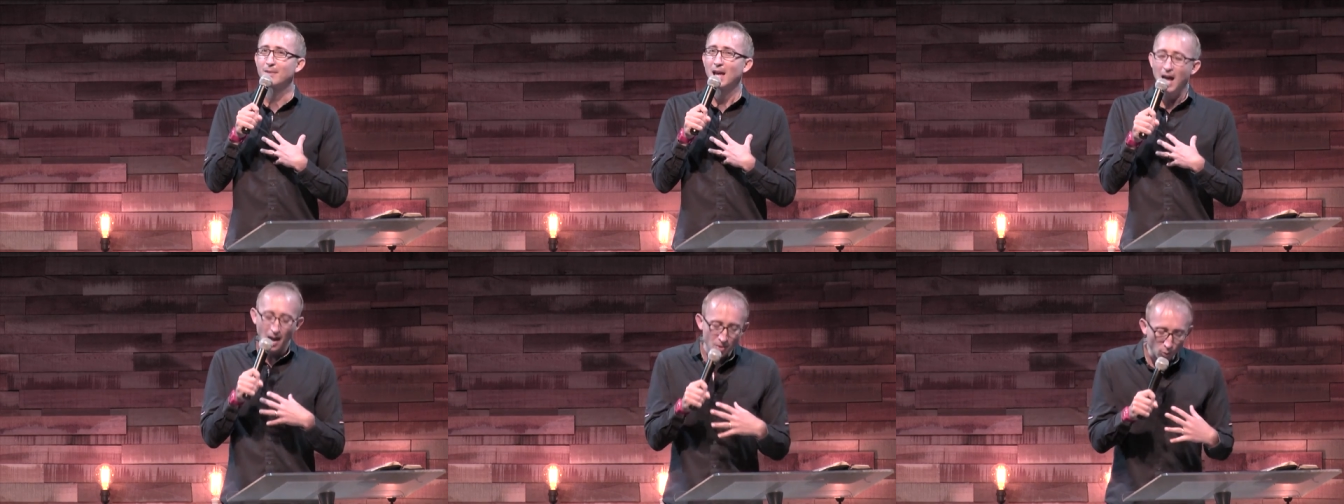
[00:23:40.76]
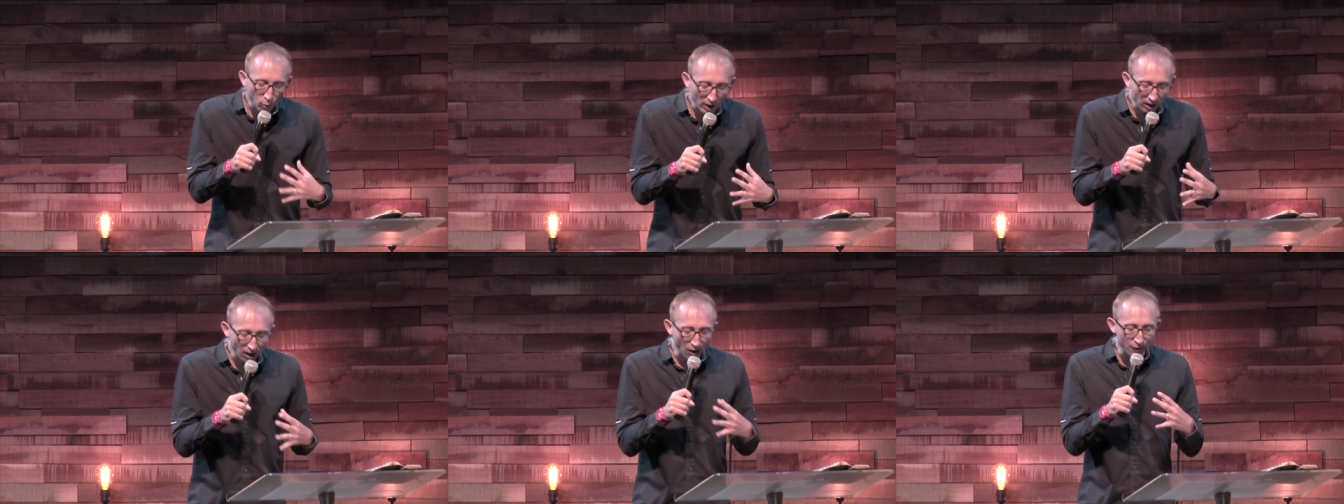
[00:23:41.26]
And the
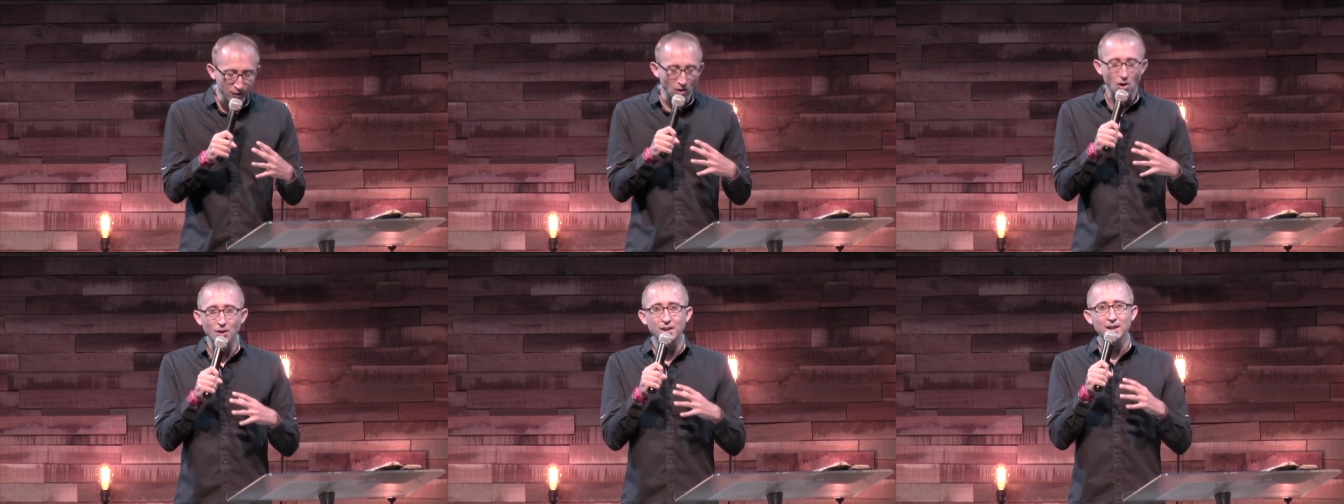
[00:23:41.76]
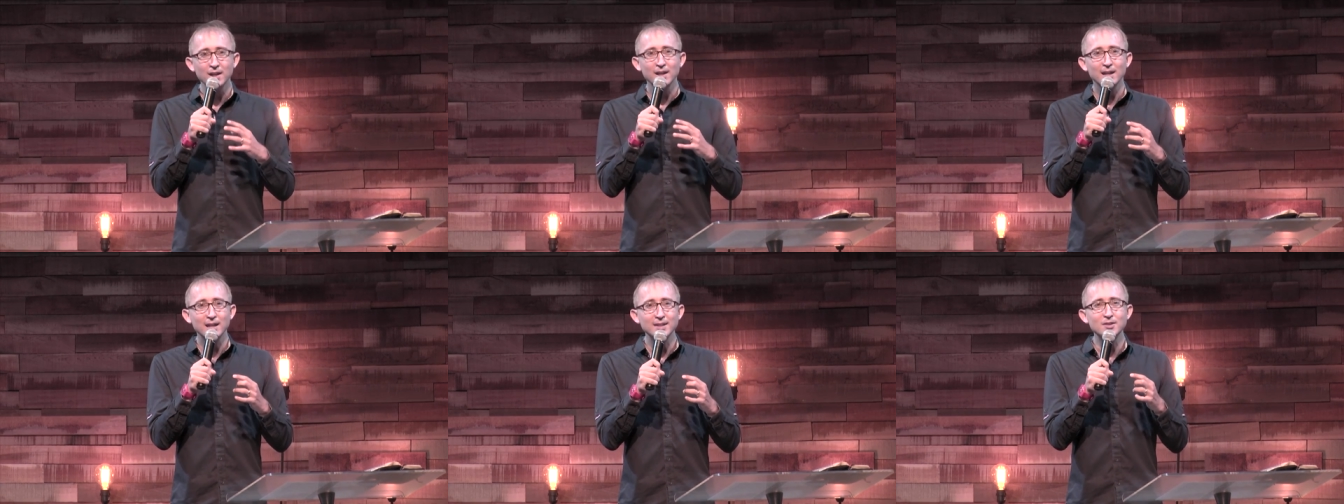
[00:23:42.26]
will of God
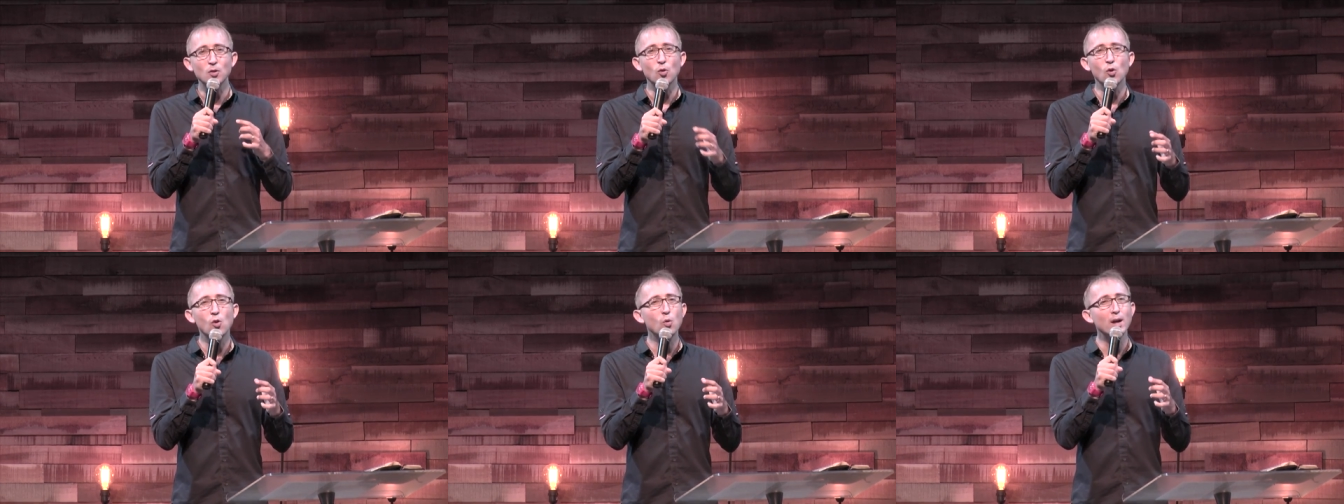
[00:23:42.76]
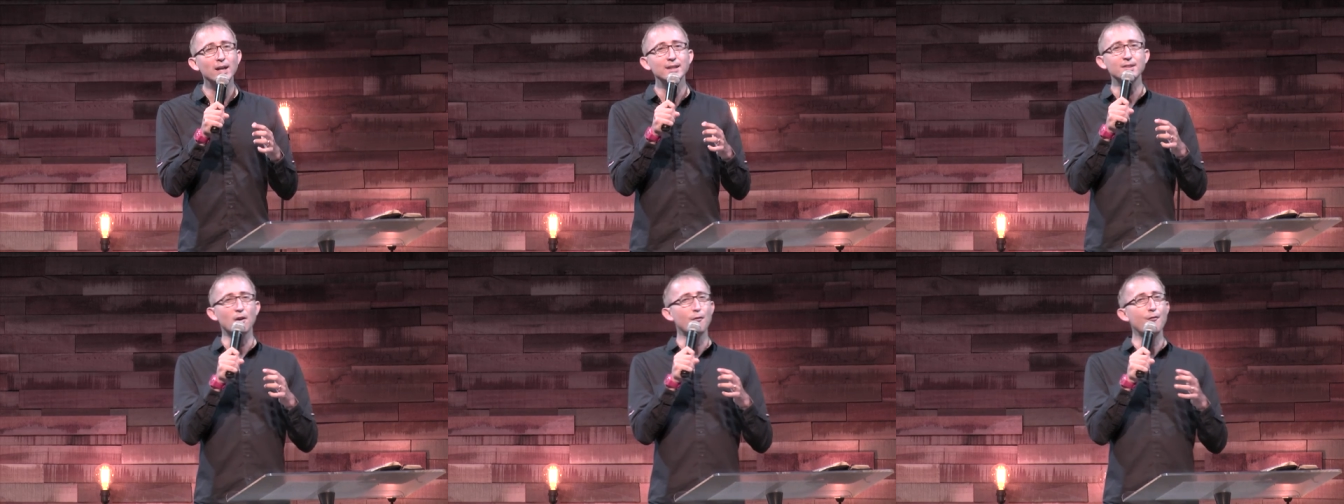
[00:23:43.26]
is always
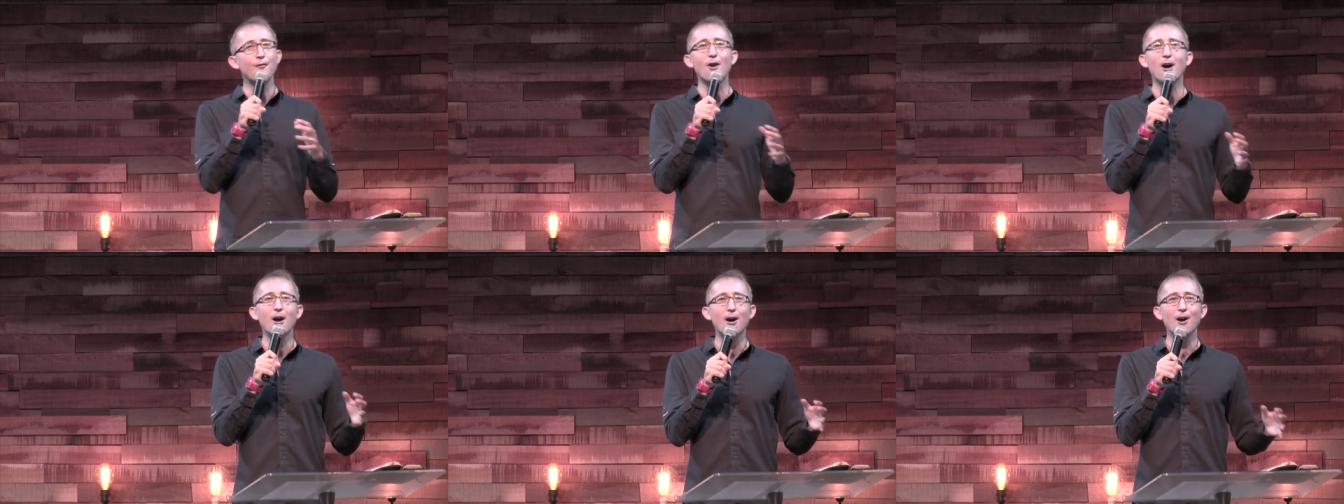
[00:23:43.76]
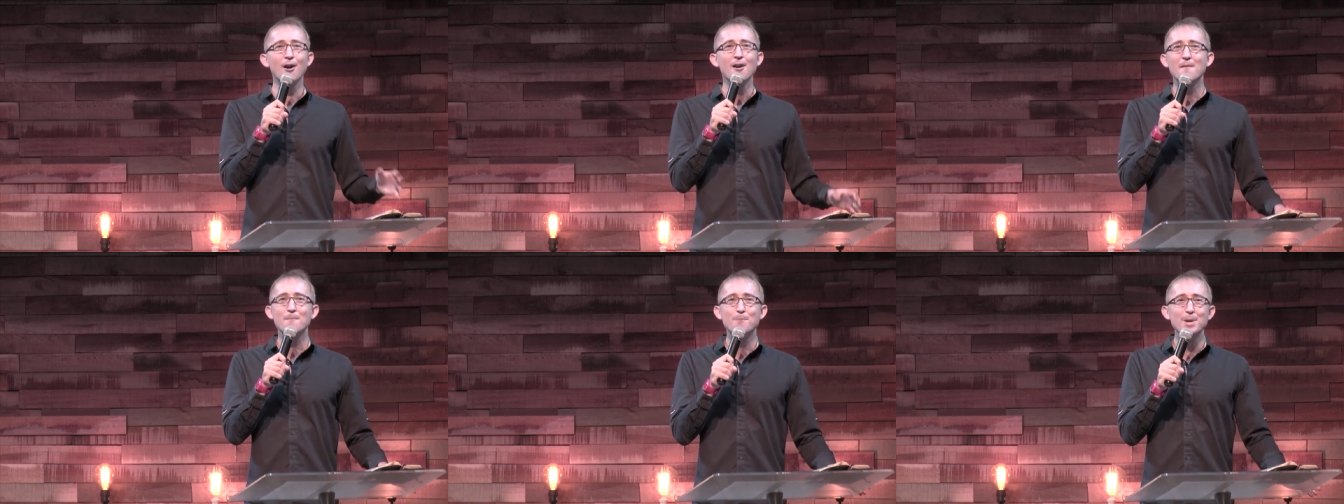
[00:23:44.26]
a far
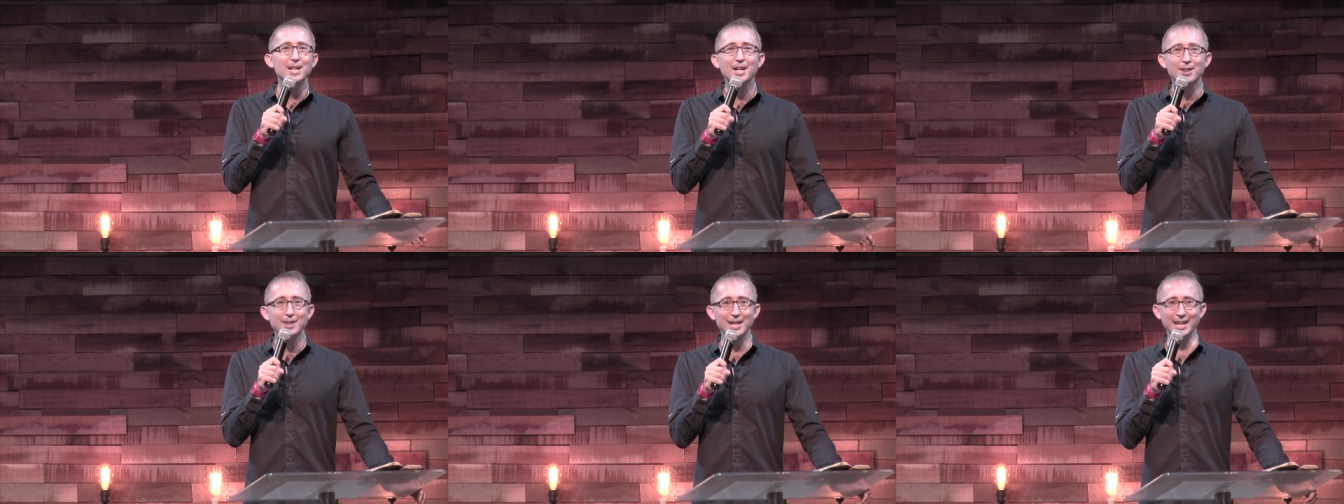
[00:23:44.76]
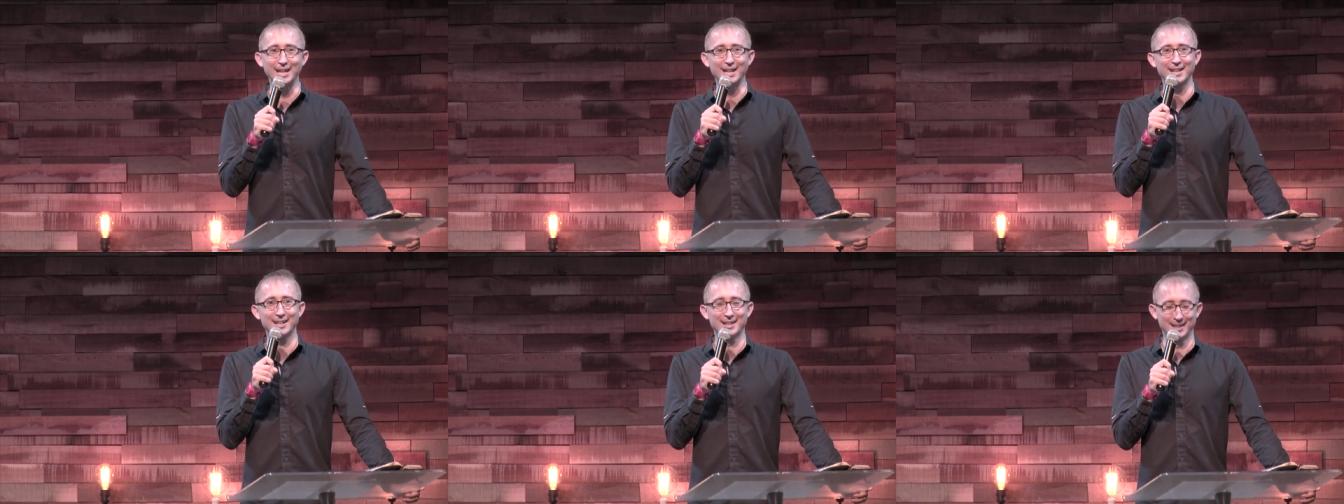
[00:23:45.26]
bigger thing
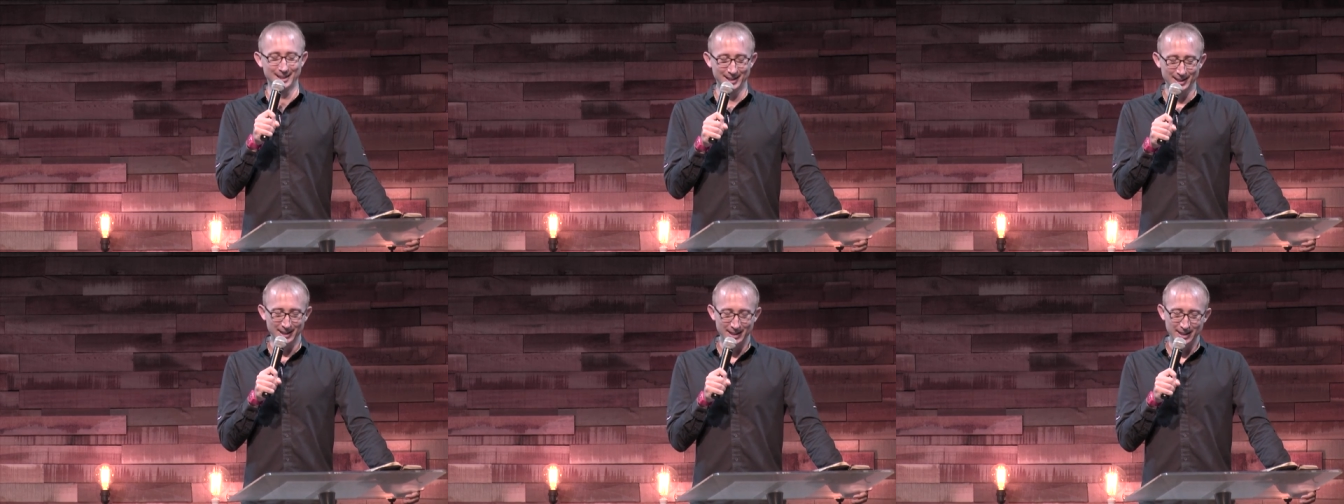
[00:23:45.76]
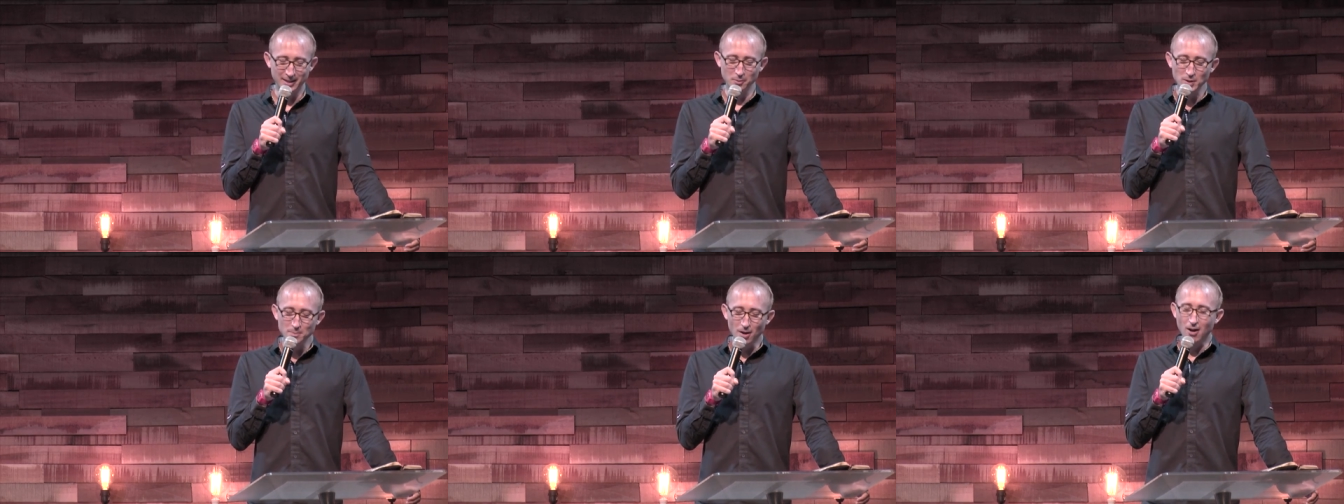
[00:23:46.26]
than we
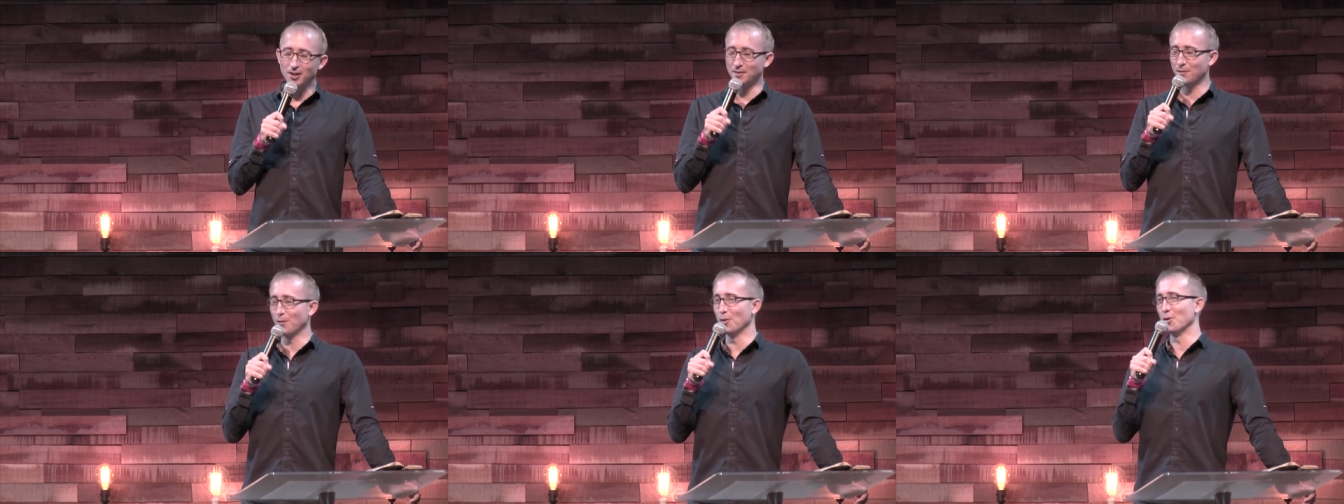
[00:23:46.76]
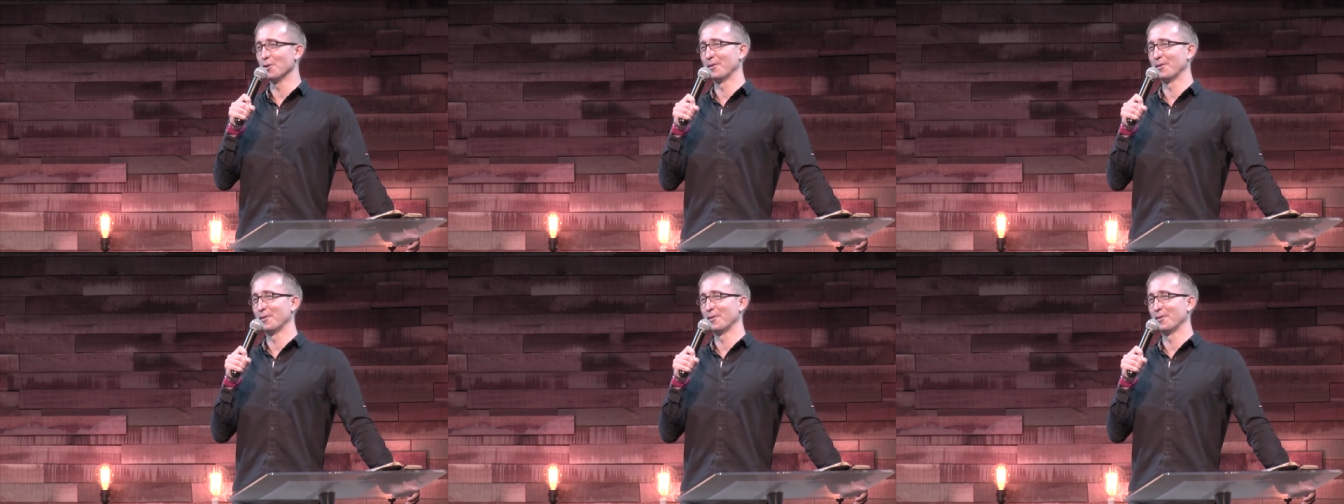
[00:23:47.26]
bargain for.